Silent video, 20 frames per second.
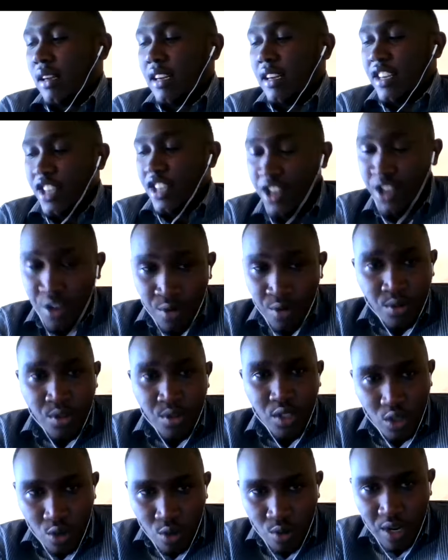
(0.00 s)
New
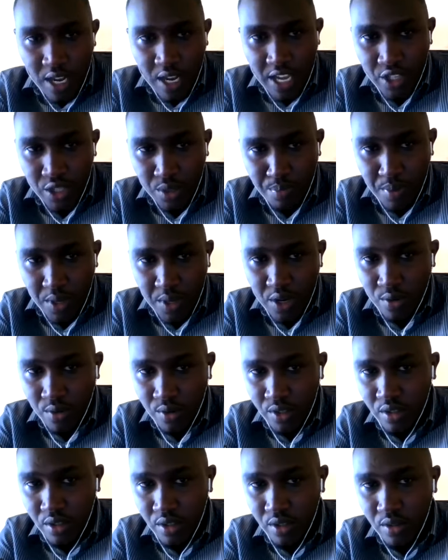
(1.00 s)
Stone Age
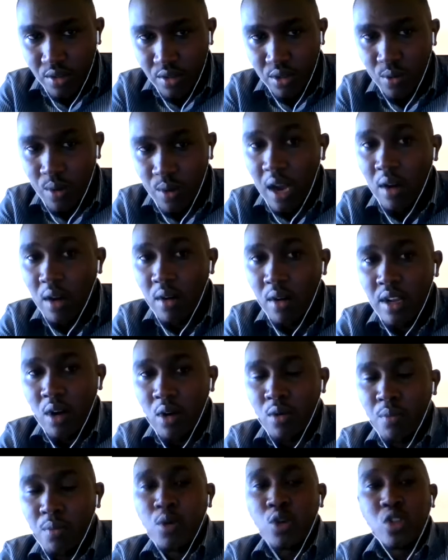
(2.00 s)
period. So we are calling,
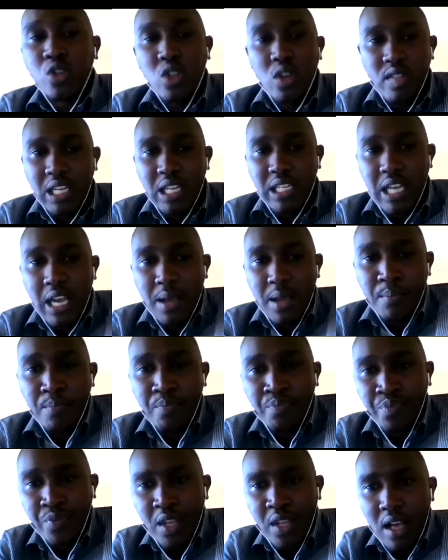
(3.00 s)
or most of the time,
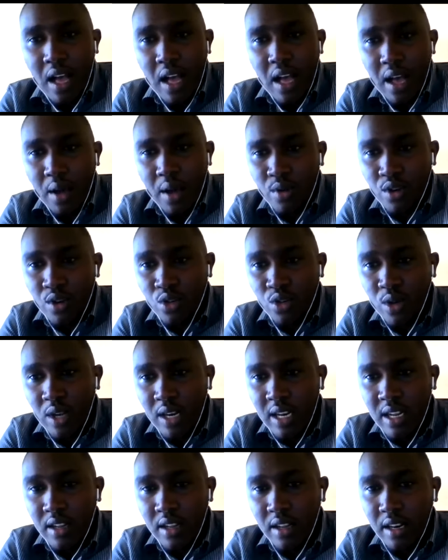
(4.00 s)
uh, we
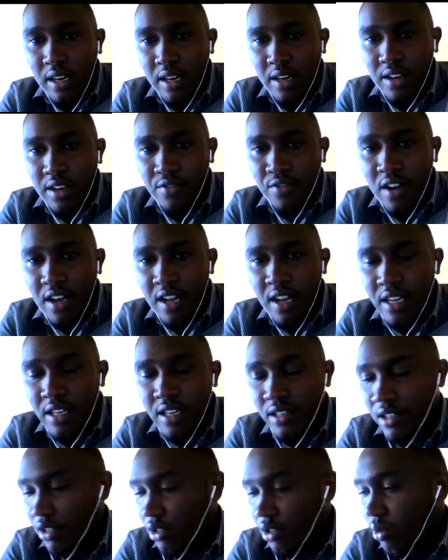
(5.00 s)
usually refer
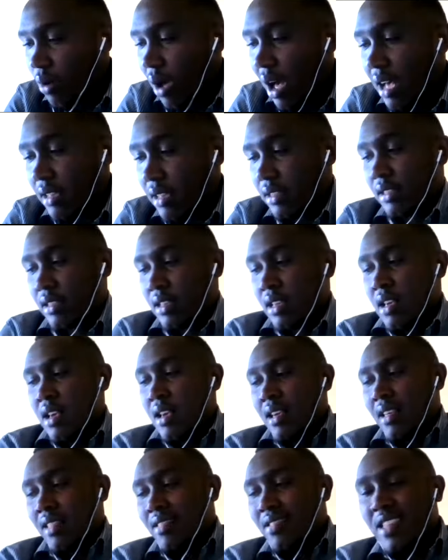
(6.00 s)
it as
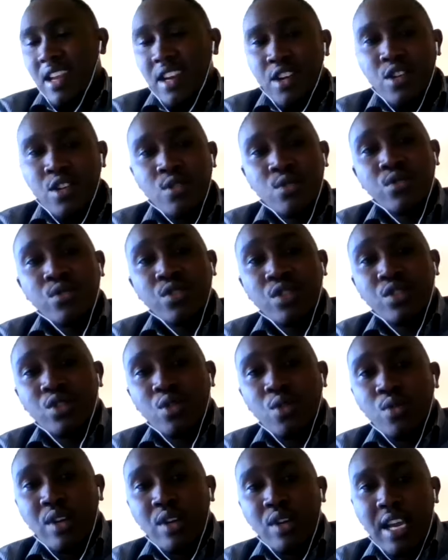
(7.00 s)
the new
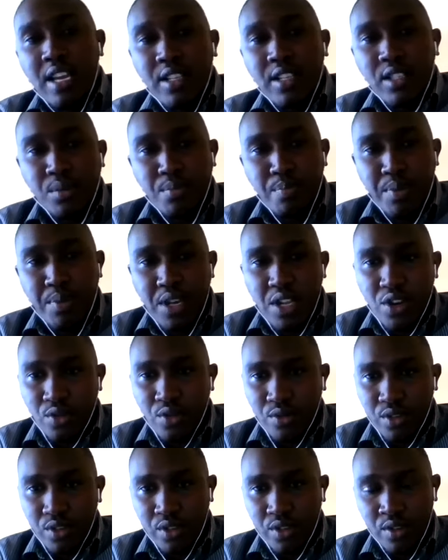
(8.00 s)
Stone Age
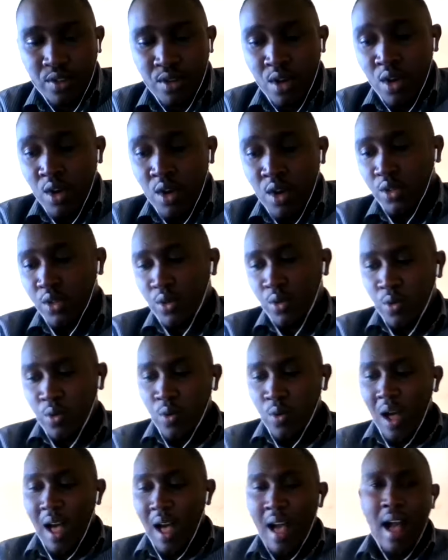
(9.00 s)
period.
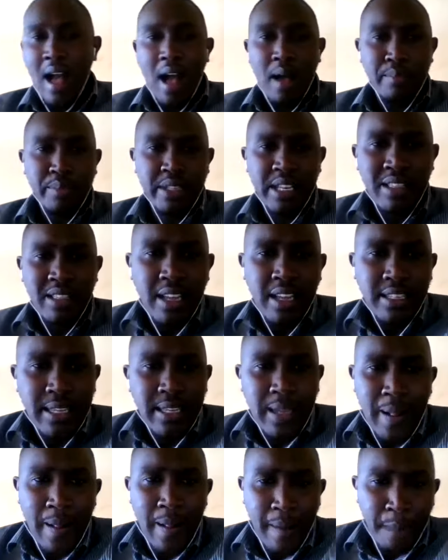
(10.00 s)
So uh, I'm saying that
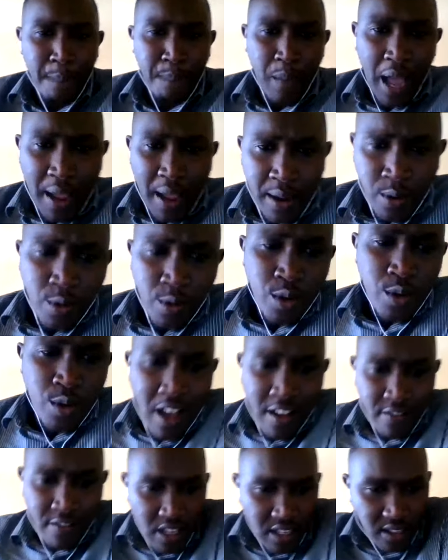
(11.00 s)
um, I know you
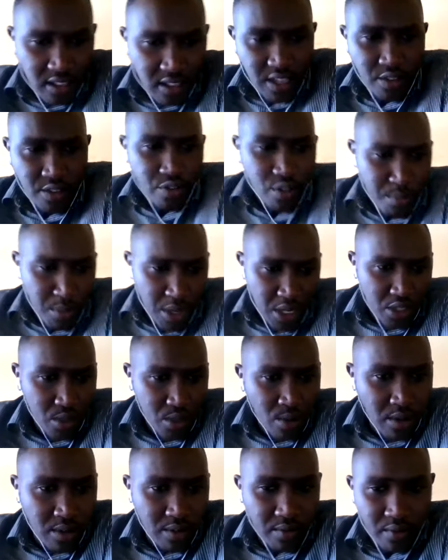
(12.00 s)
have this
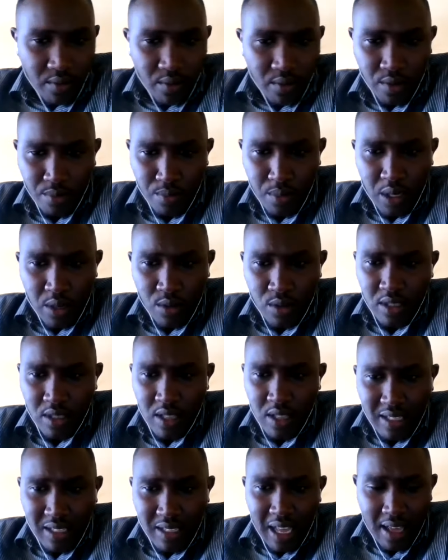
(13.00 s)
information uh, because
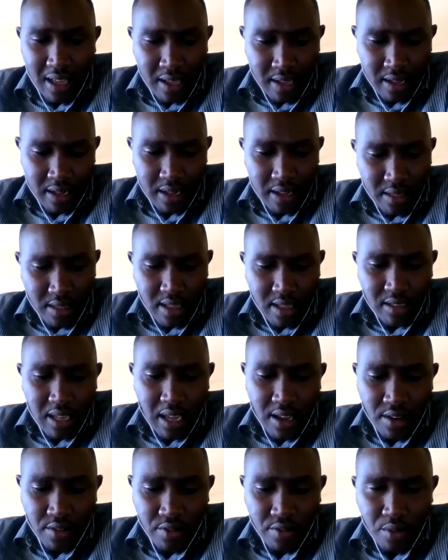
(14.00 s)
these are, these are
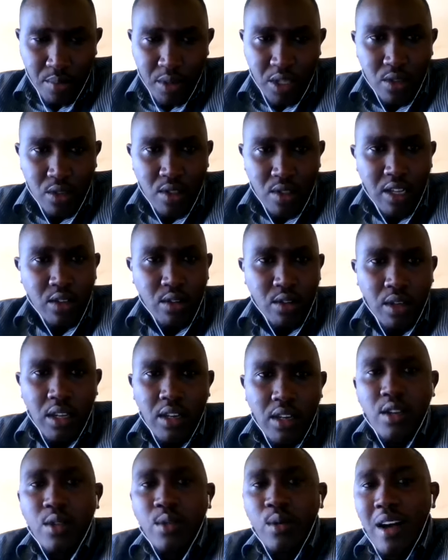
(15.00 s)
information that
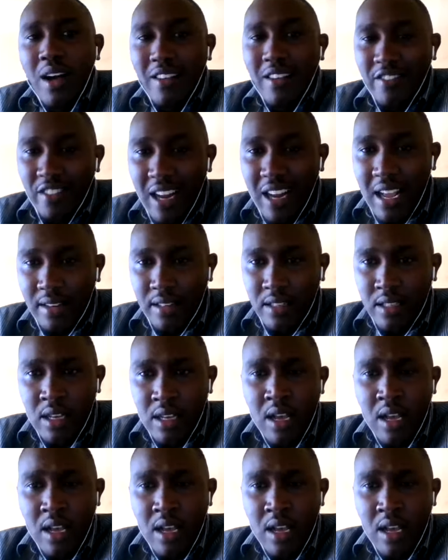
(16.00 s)
already you have run.